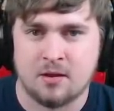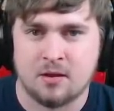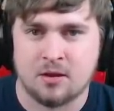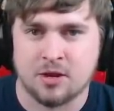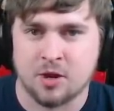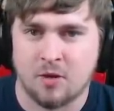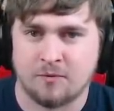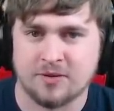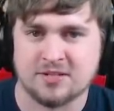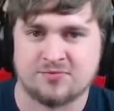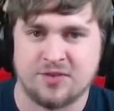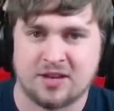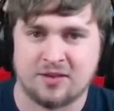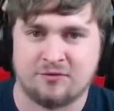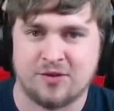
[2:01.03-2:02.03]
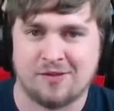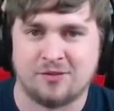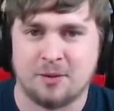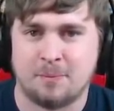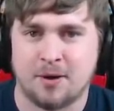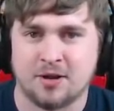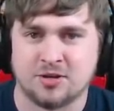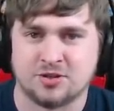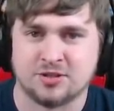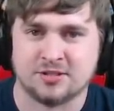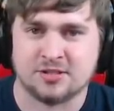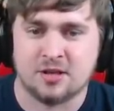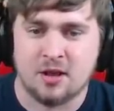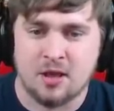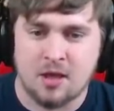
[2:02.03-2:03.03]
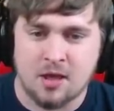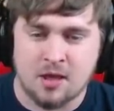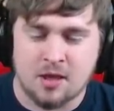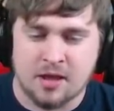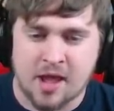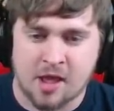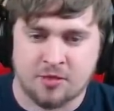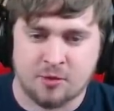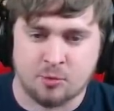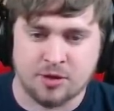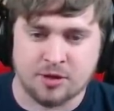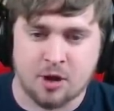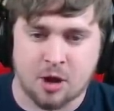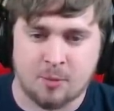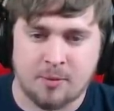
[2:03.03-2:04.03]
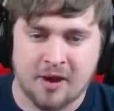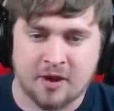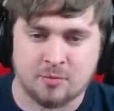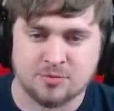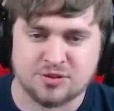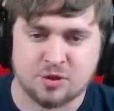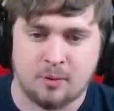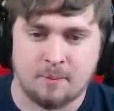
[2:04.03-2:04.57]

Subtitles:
going for these 50-50 punishes. And then when you guard break them, just throw them